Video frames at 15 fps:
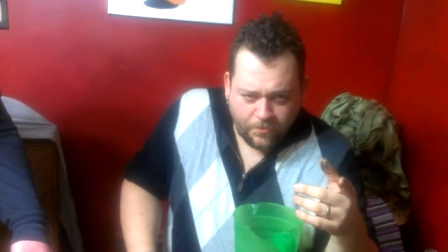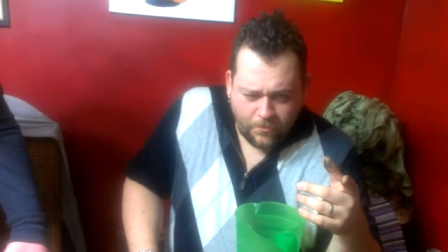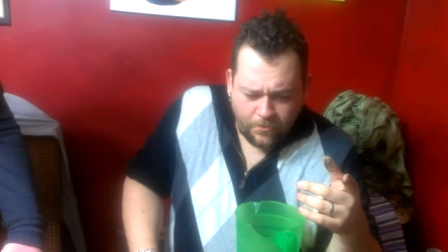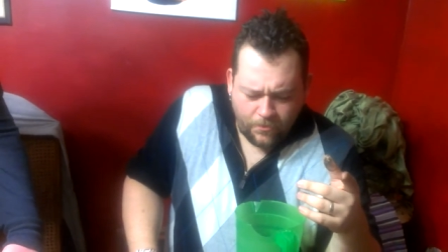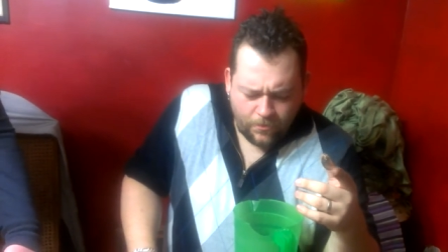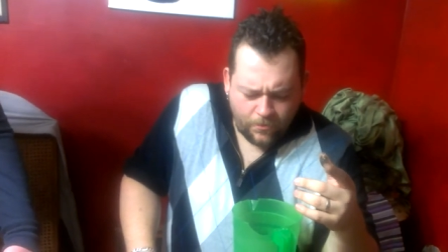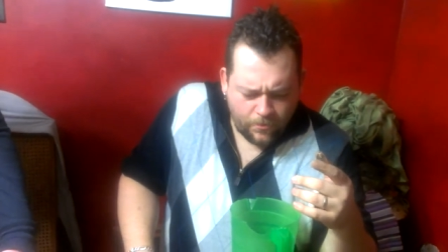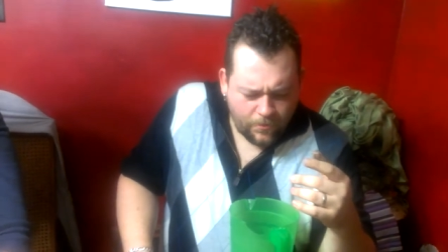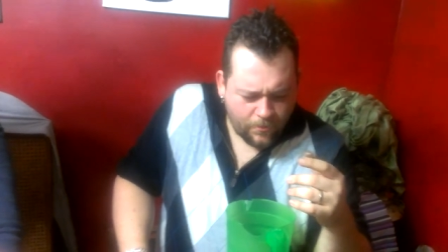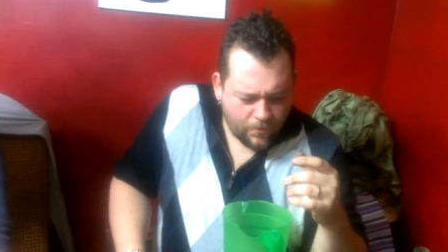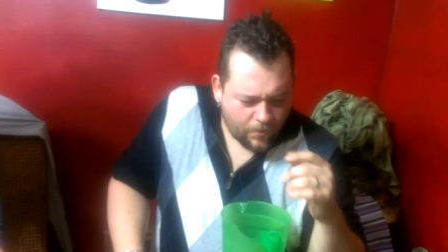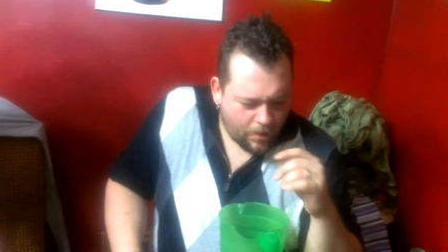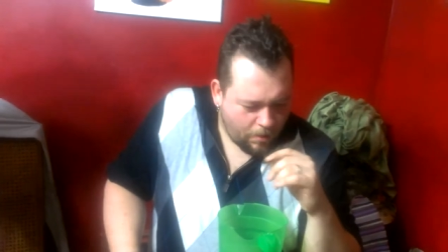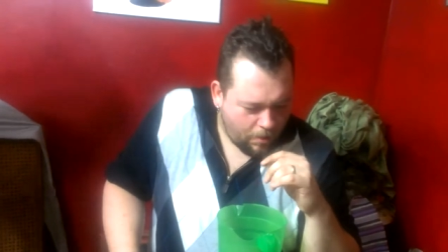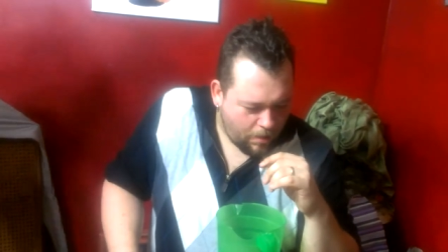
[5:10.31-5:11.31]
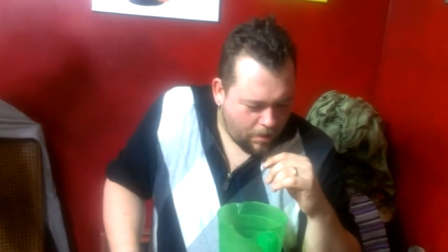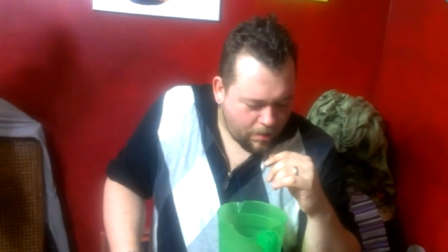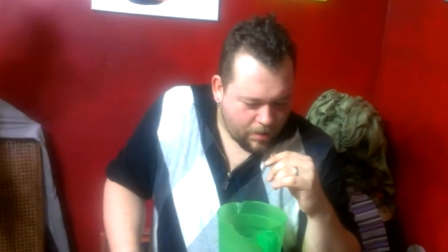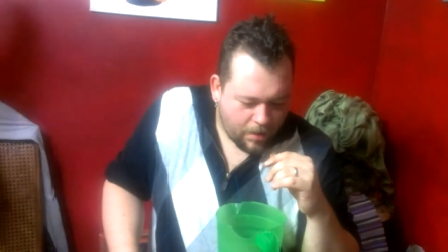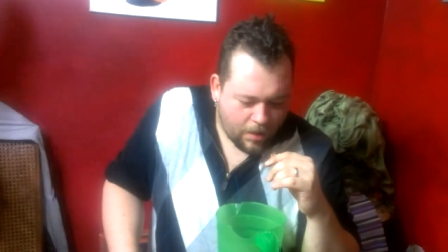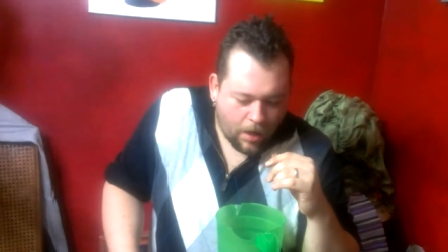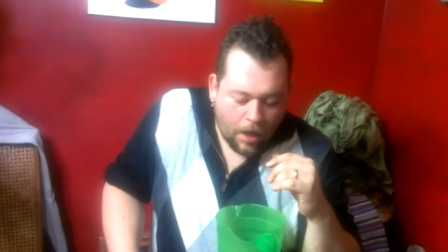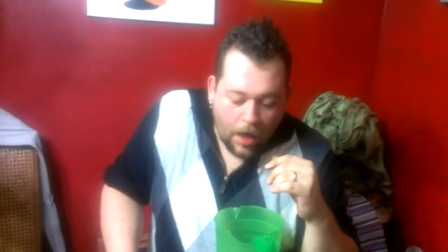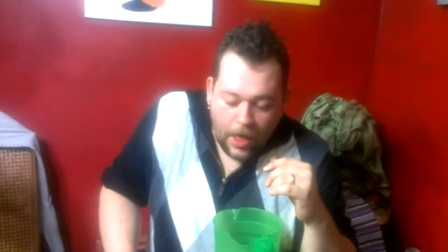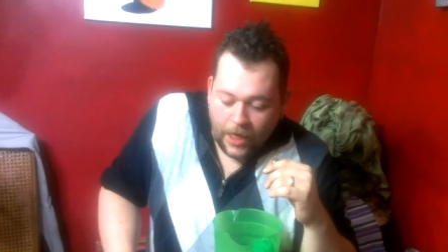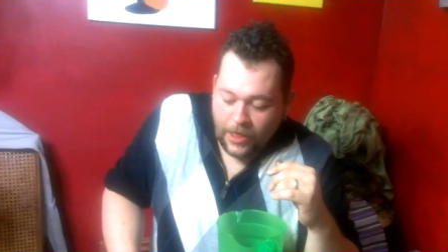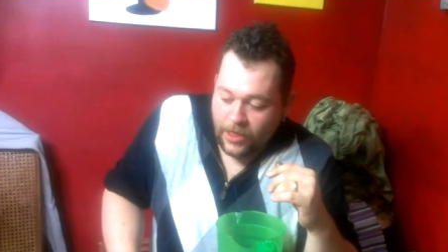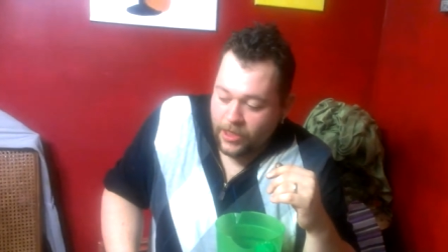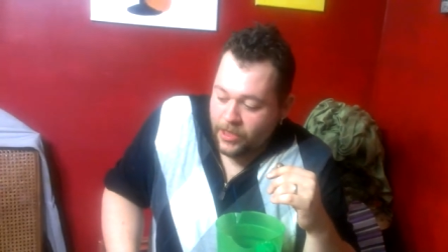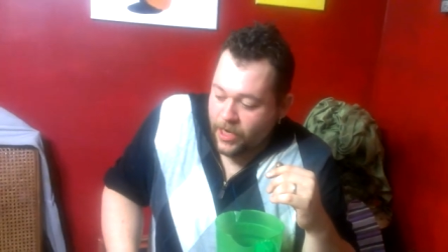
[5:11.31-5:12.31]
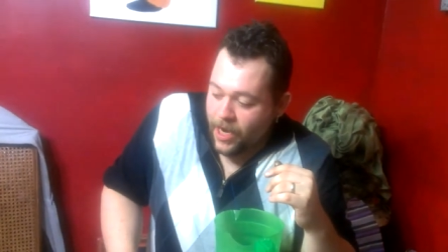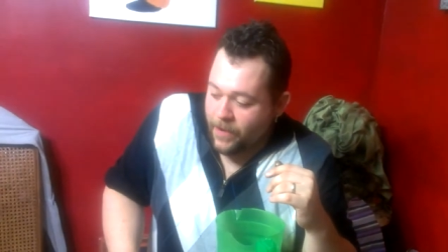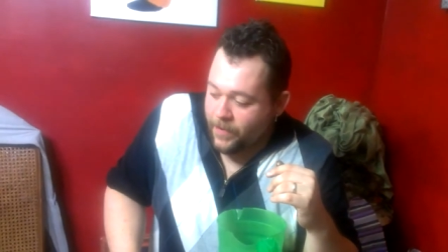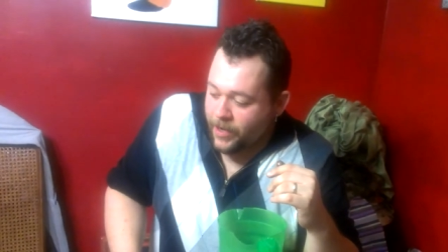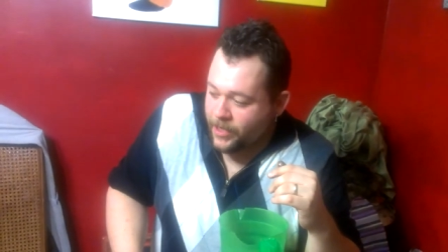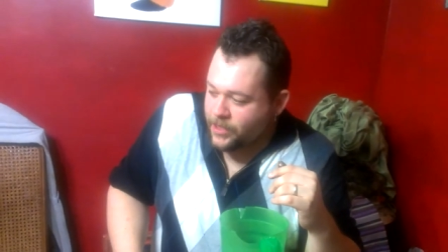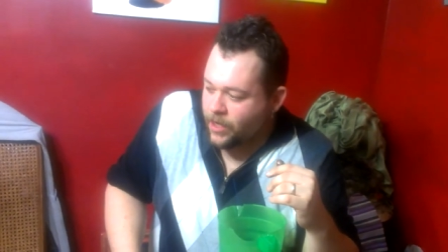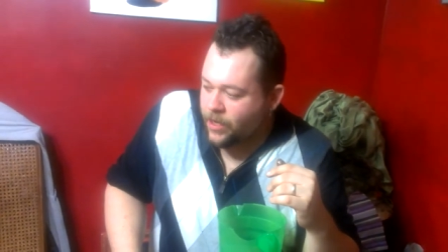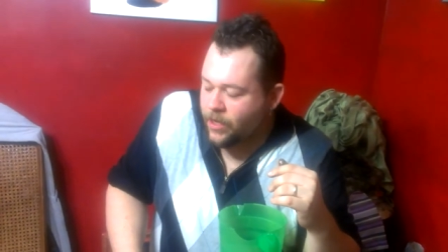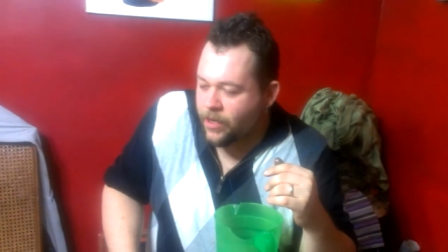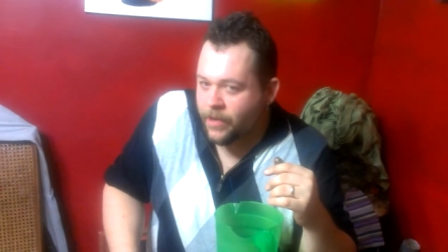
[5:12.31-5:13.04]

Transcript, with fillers: mud butt? Oh, God damn it.